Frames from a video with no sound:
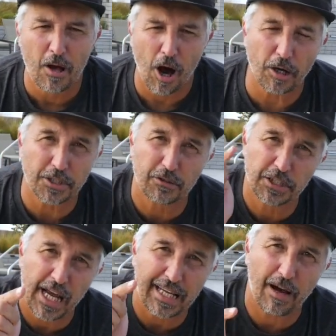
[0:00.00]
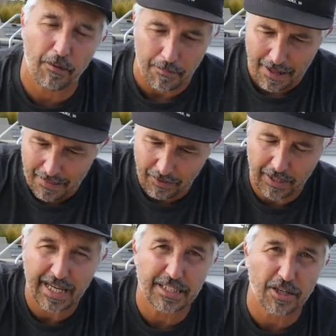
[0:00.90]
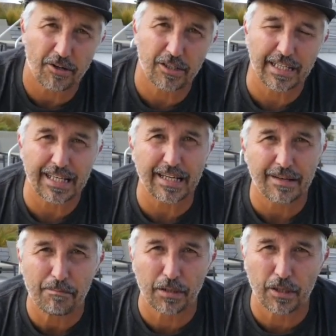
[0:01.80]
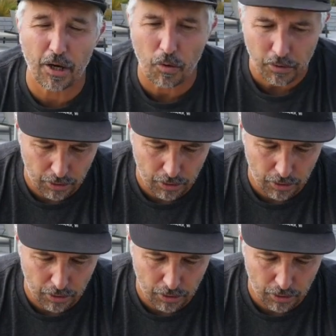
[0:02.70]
Also, check out the Kickstarter link below.